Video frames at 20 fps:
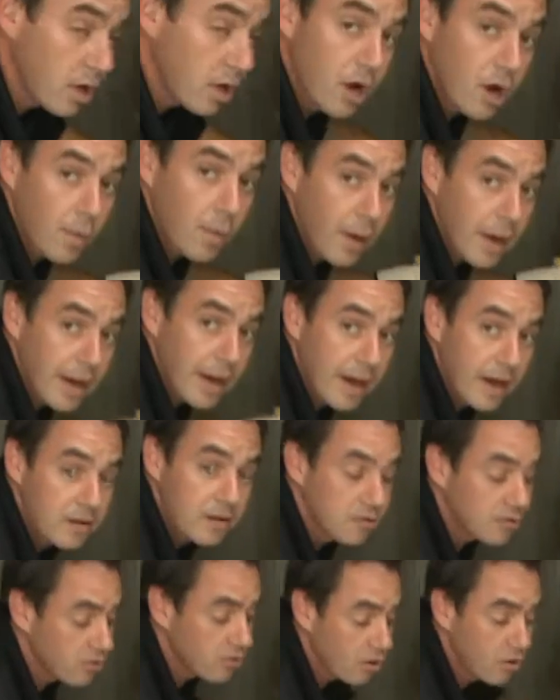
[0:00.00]
work our way
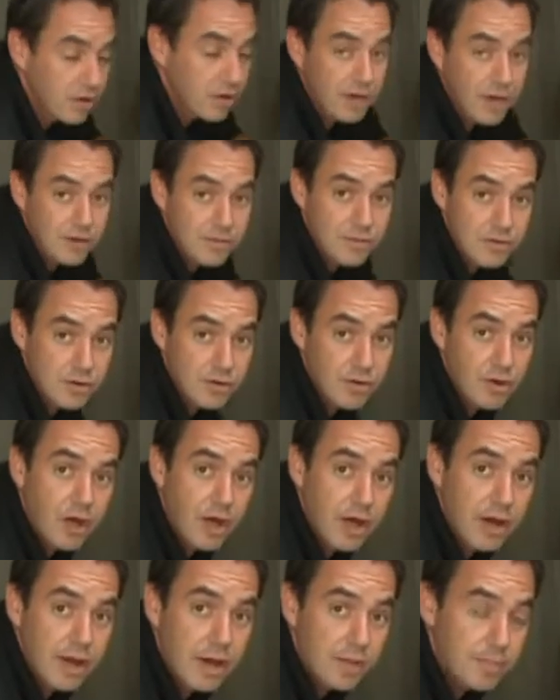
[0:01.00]
out, so don't cover your
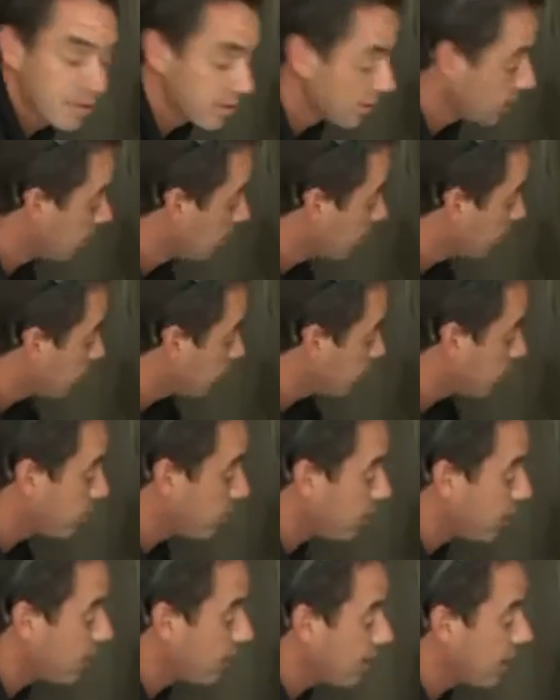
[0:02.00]
line up.
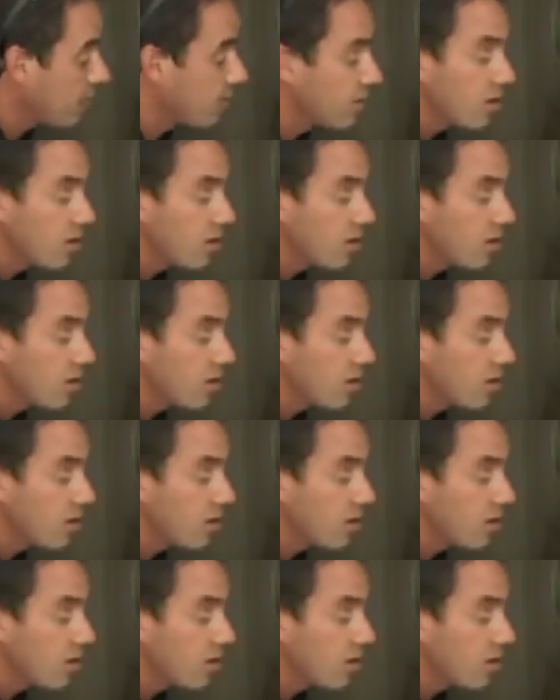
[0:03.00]
Spread it